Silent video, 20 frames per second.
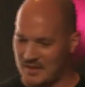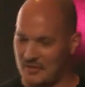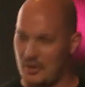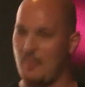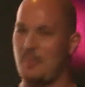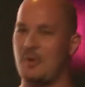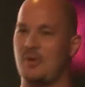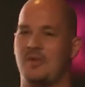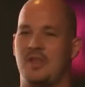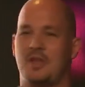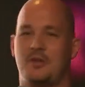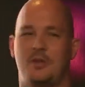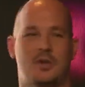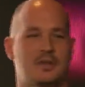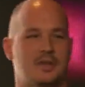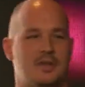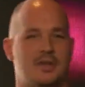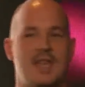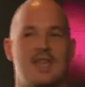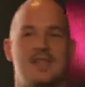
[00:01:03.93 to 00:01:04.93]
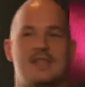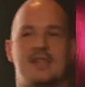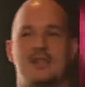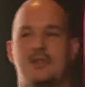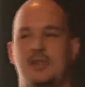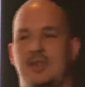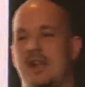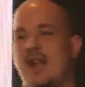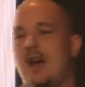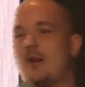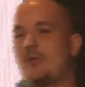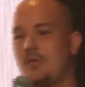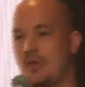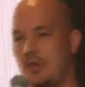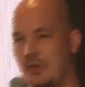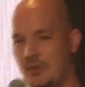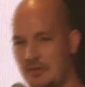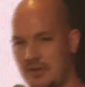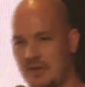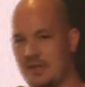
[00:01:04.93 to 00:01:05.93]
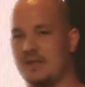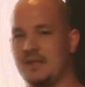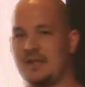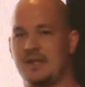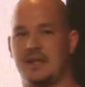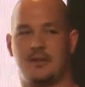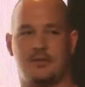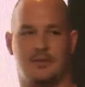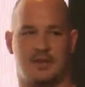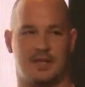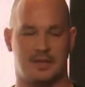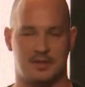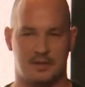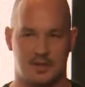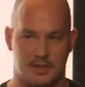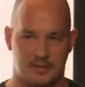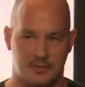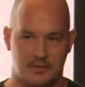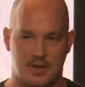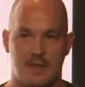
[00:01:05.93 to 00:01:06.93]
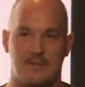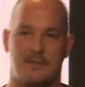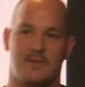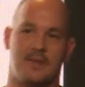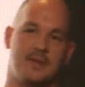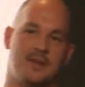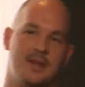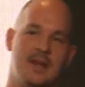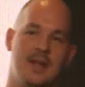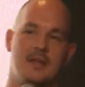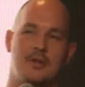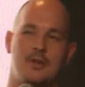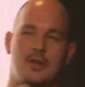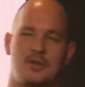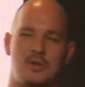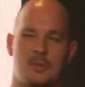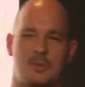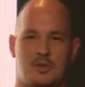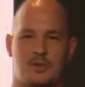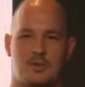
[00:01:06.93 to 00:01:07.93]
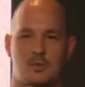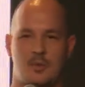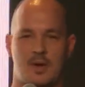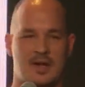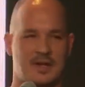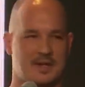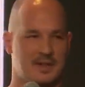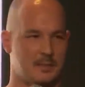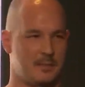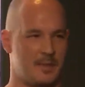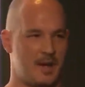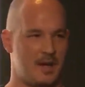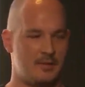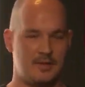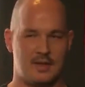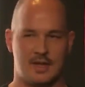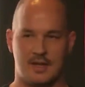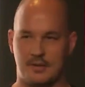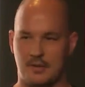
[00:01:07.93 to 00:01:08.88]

topic of the talk today is actually how to use the decentralized knowledge graph, and not so much what it's about.